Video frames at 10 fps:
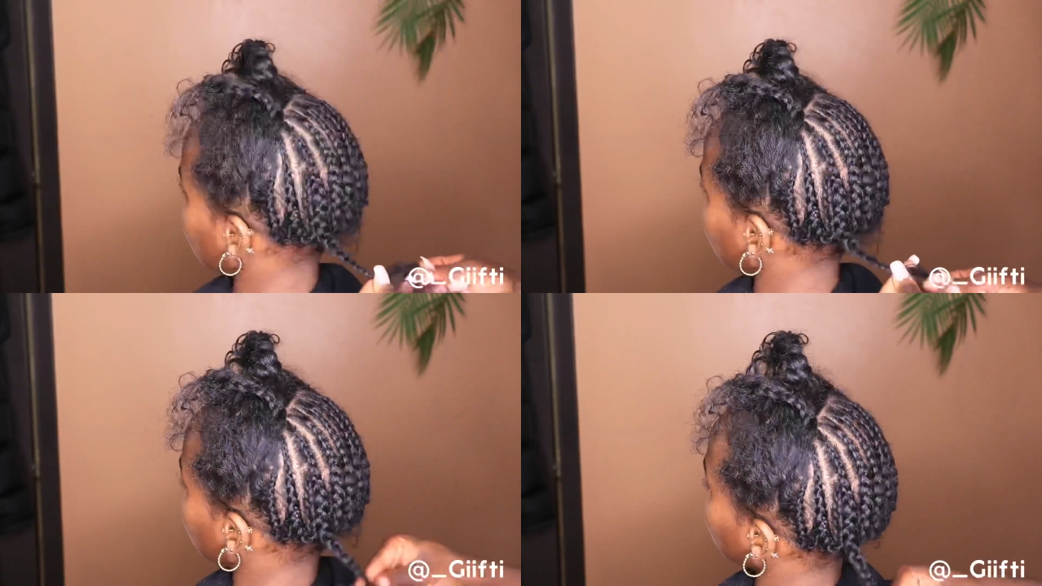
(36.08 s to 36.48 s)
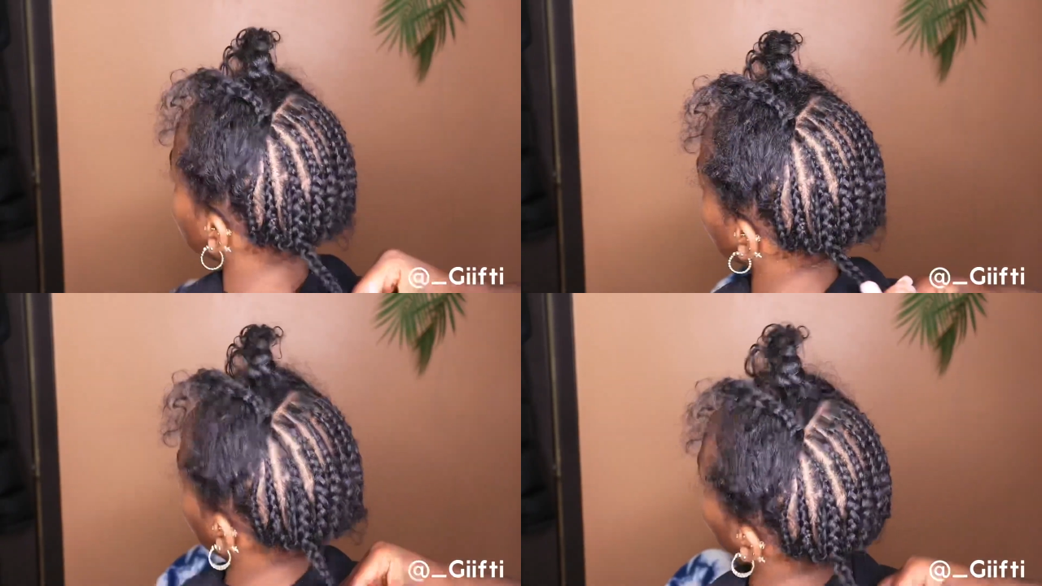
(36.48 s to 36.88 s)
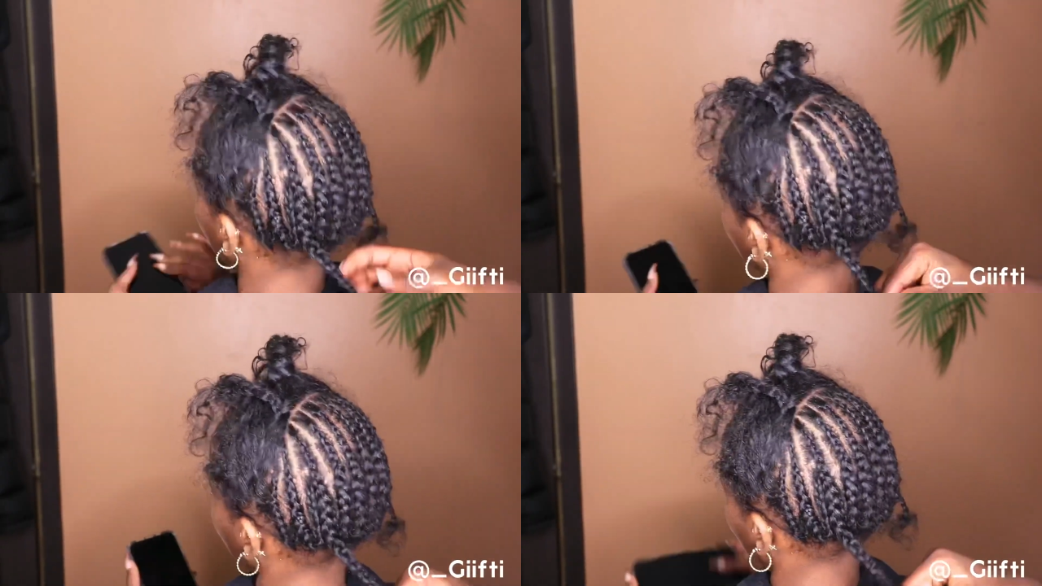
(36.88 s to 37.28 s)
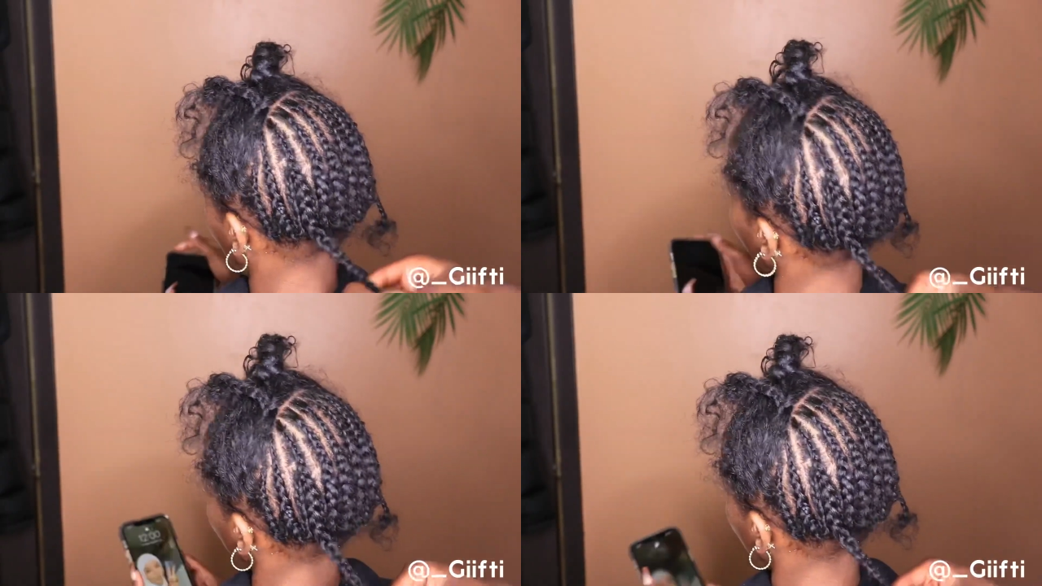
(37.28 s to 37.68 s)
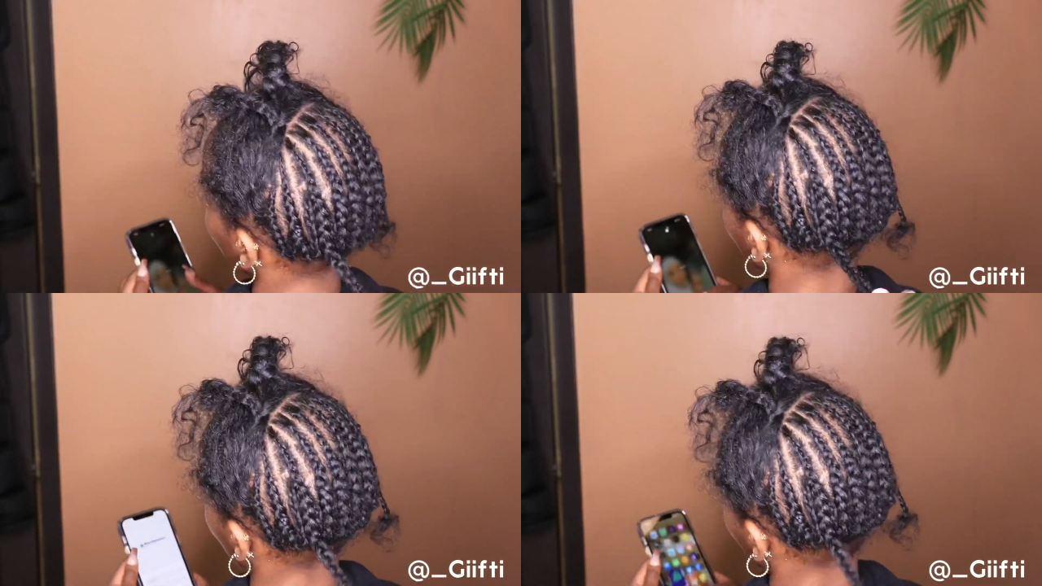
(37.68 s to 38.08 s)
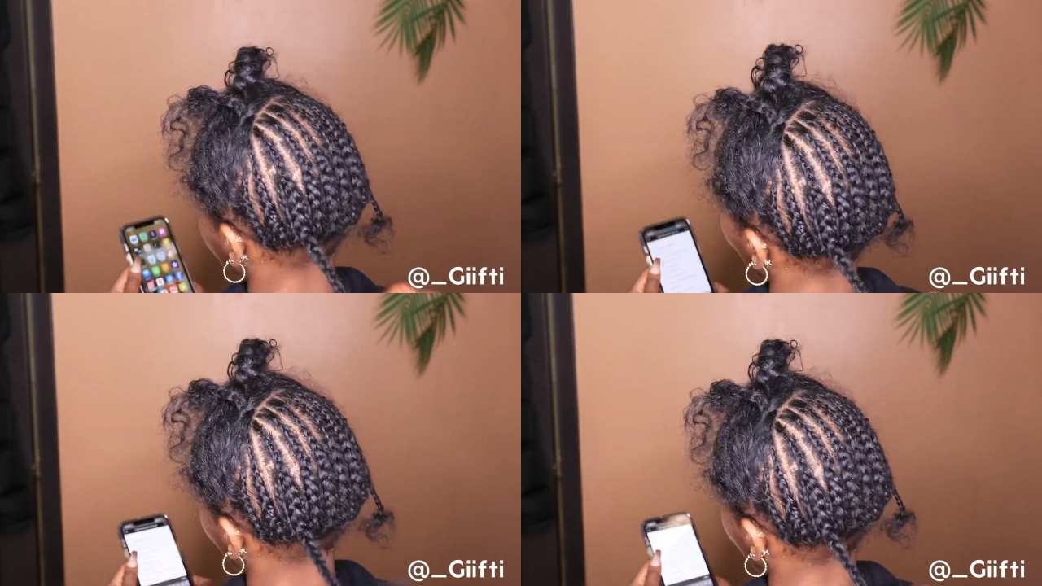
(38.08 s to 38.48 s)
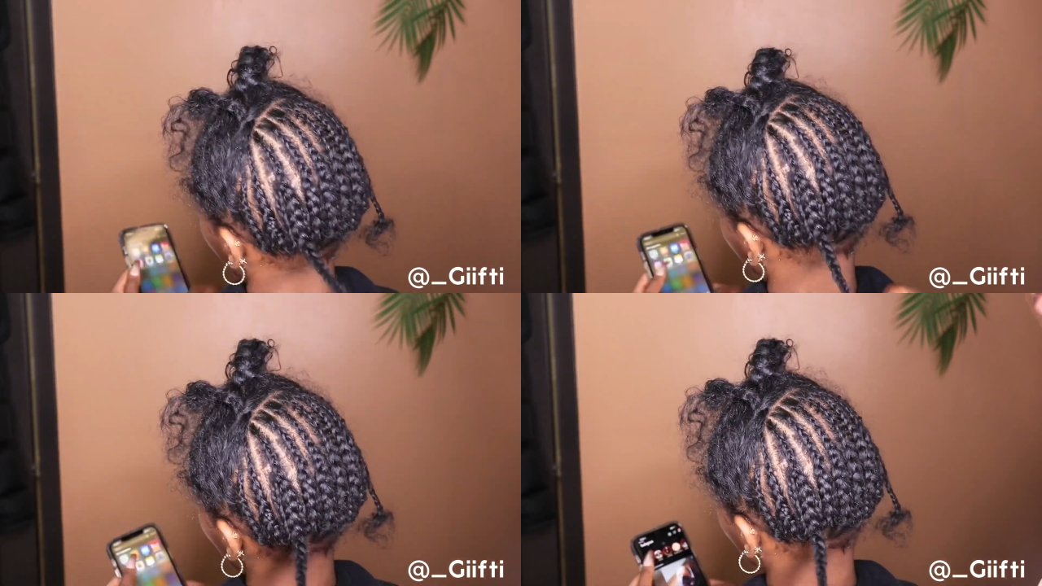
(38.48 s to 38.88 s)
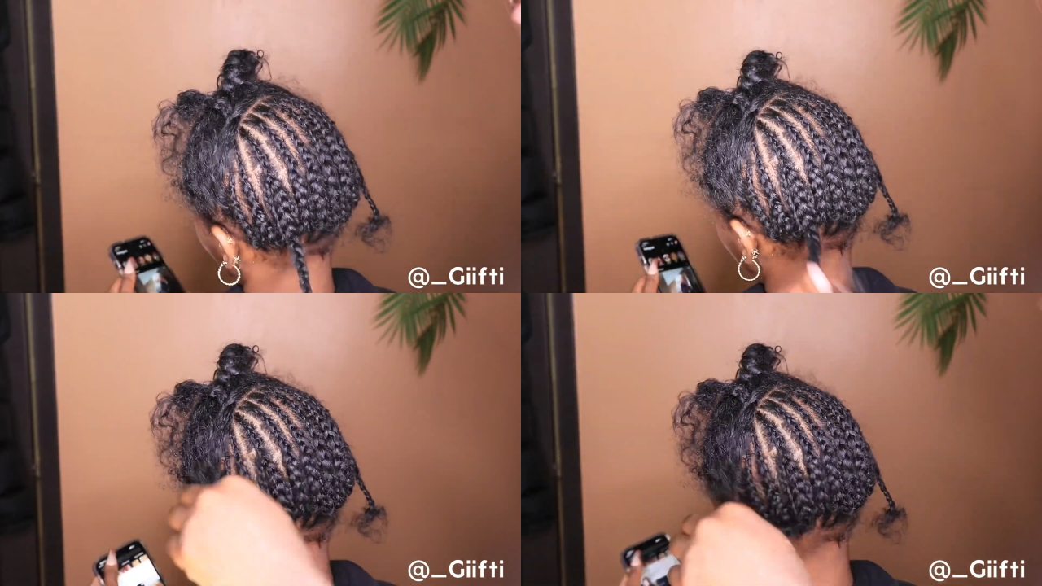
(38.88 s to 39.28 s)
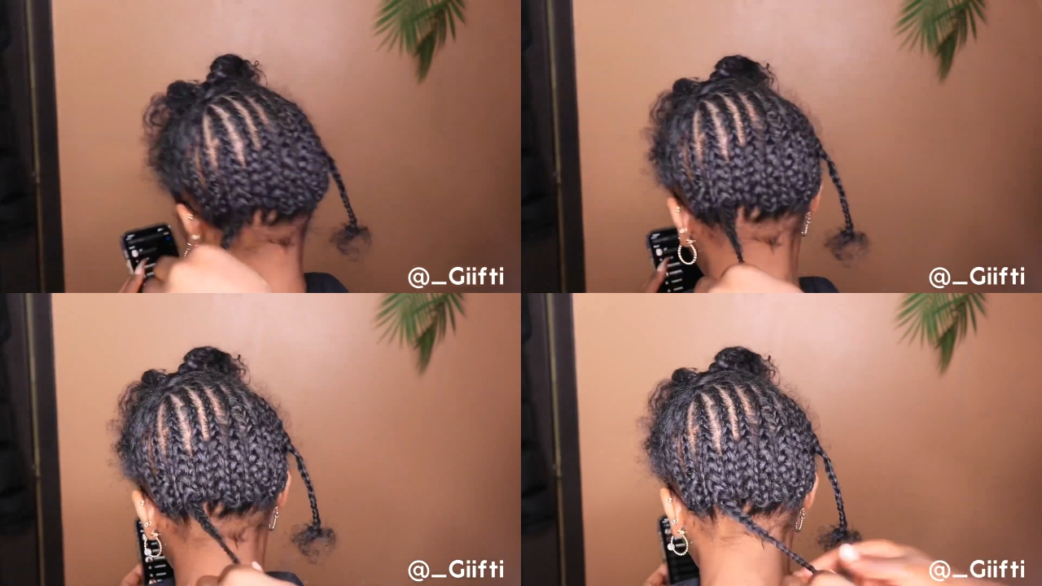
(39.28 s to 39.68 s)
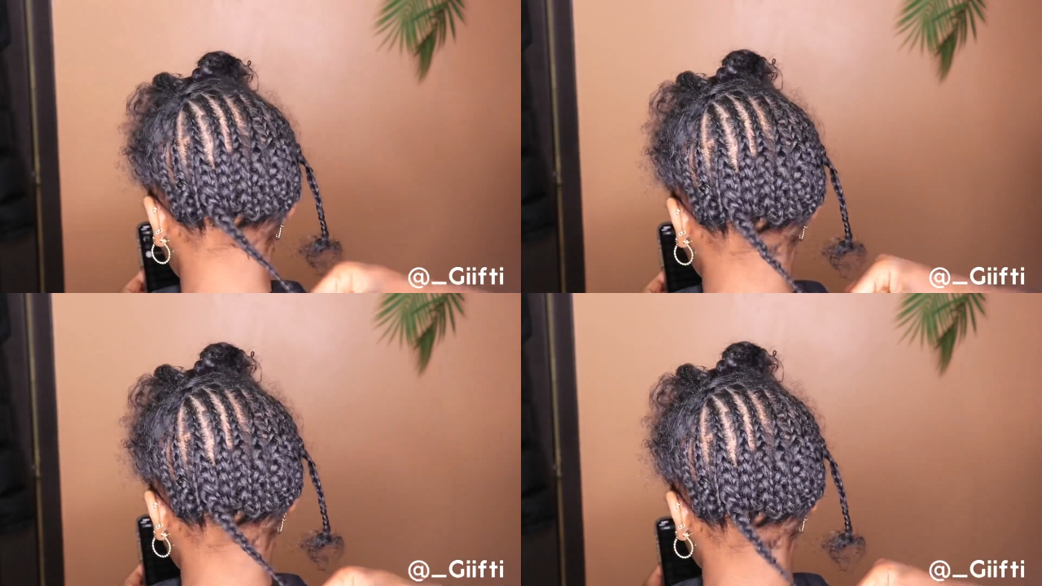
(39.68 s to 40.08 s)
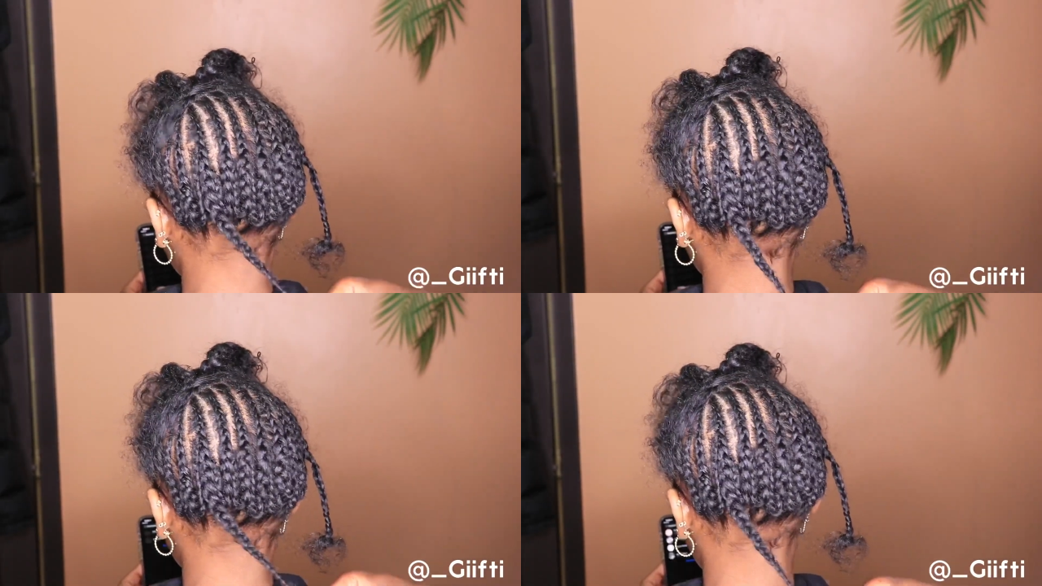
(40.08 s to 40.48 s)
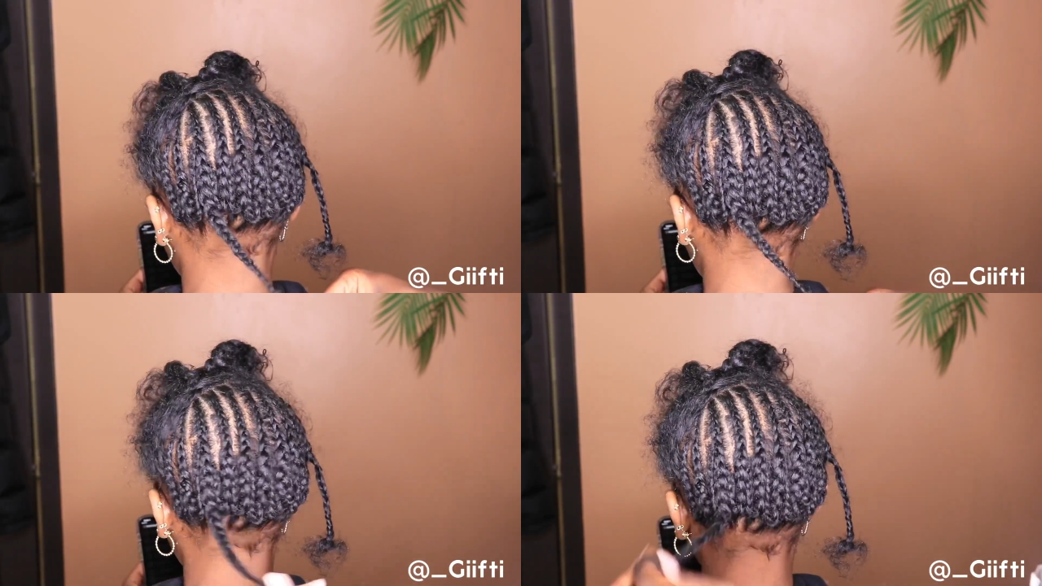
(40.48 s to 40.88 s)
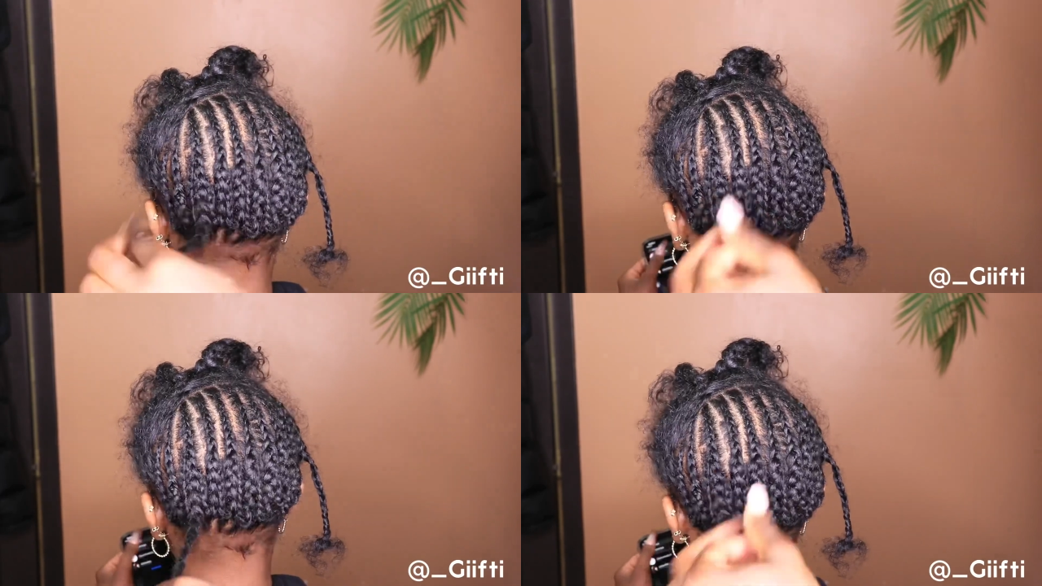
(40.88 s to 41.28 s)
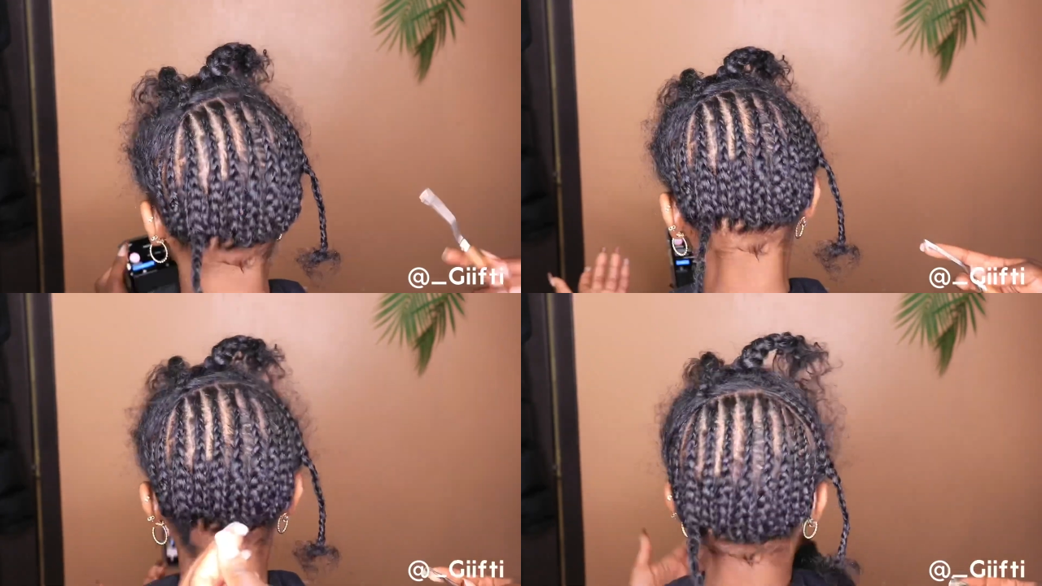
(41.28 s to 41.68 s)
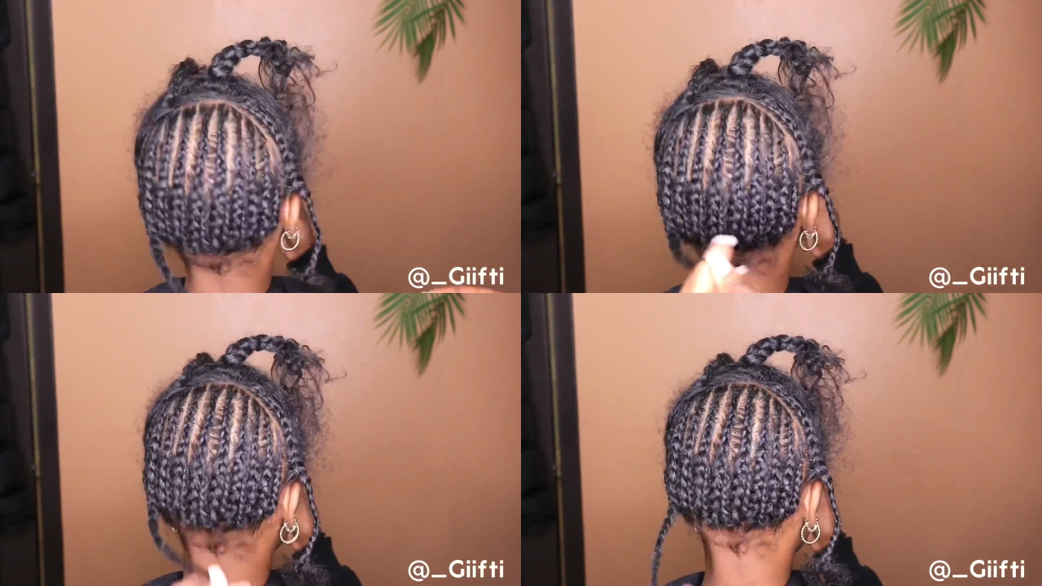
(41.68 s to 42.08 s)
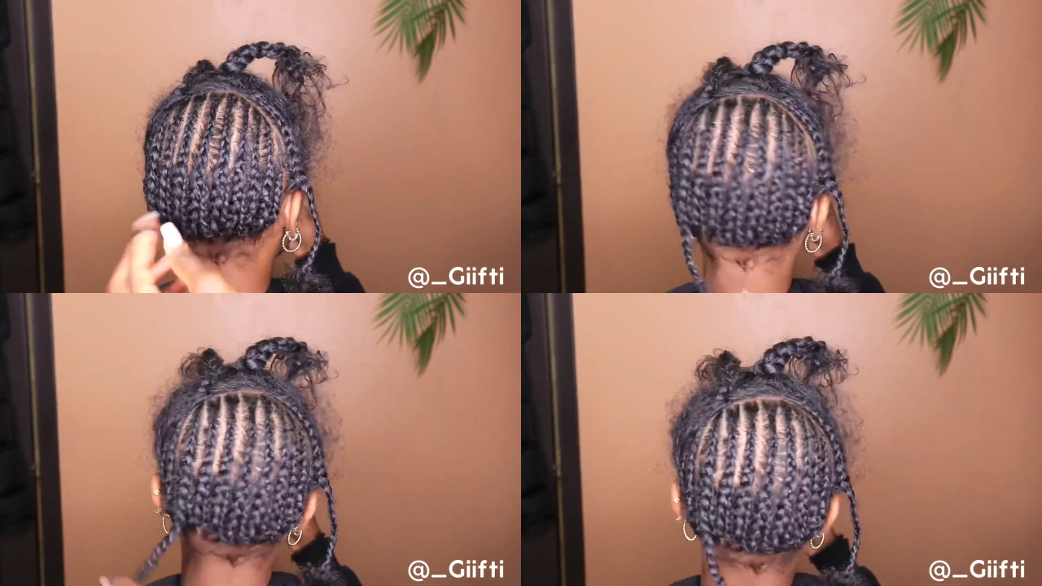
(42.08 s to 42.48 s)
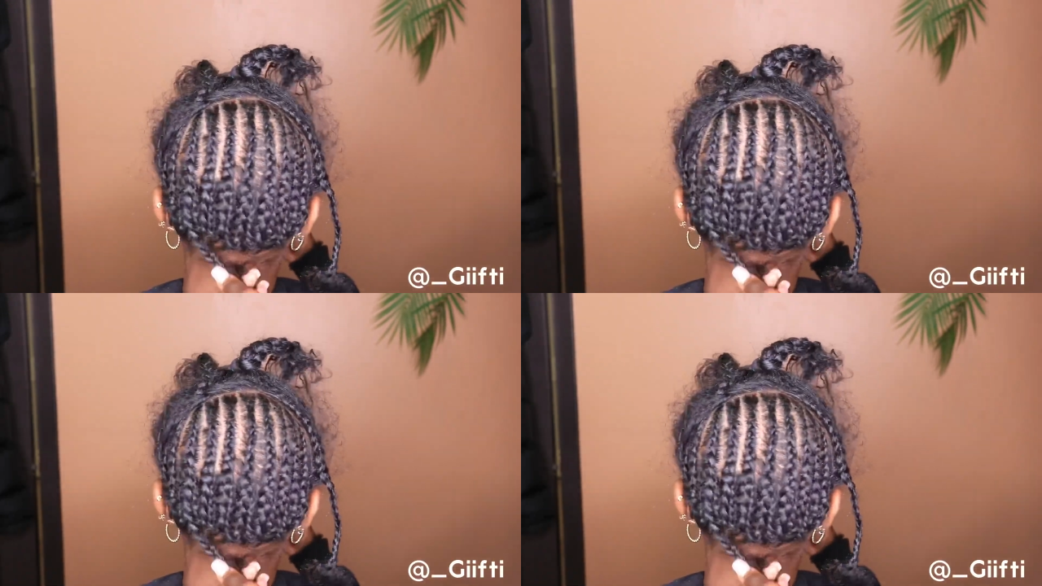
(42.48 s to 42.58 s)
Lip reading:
Nobody's mouth can be seen.